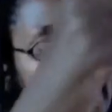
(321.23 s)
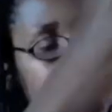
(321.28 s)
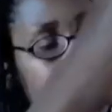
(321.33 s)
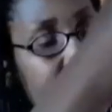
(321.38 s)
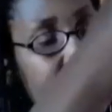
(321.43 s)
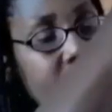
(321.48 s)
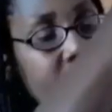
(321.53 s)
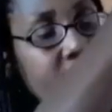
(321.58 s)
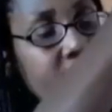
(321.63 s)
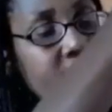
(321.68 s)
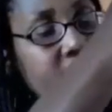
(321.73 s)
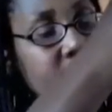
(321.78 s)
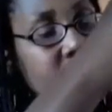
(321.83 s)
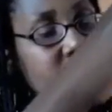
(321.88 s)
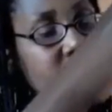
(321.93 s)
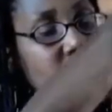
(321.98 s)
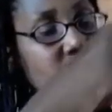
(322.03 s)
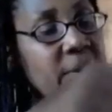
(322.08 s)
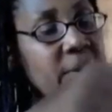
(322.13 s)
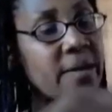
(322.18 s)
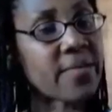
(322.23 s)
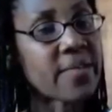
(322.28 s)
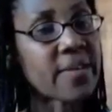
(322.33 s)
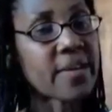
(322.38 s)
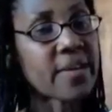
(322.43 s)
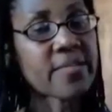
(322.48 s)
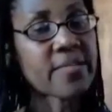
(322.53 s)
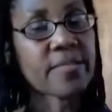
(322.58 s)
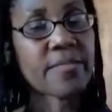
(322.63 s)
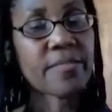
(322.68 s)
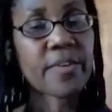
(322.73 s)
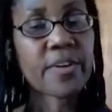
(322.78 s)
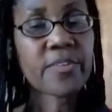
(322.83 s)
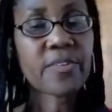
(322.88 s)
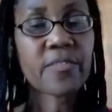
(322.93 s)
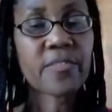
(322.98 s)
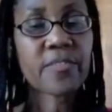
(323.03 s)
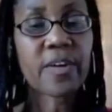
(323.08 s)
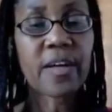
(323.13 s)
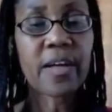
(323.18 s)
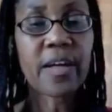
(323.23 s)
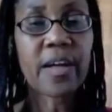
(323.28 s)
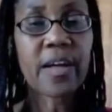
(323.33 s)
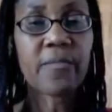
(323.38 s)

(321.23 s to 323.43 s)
Now, what do you need to know about this? First of all,